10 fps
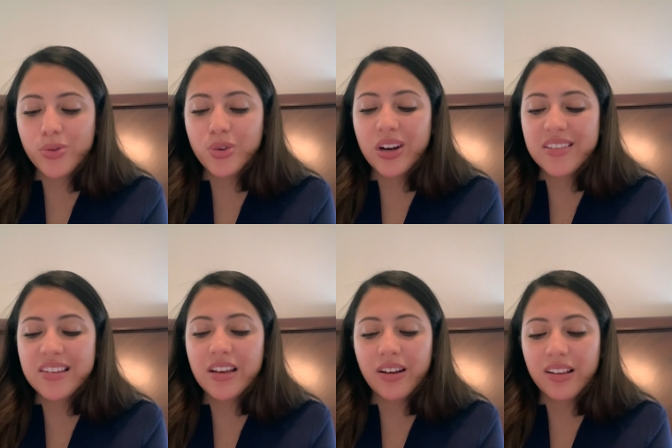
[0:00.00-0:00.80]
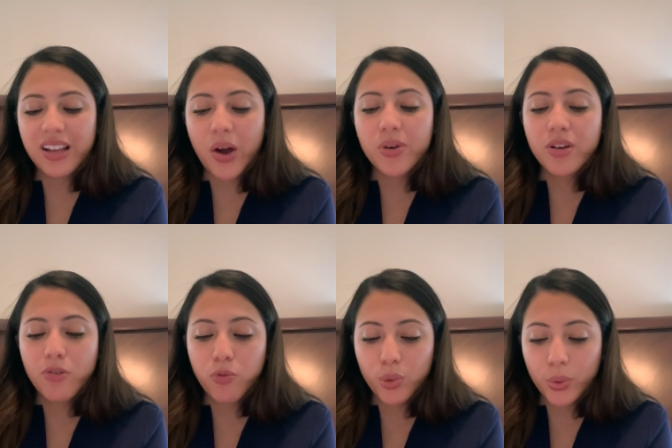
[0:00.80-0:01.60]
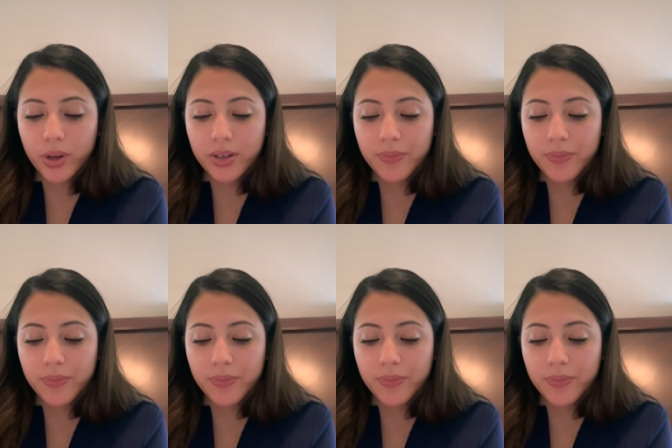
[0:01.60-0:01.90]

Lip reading: You're going to see a cloudy fluid.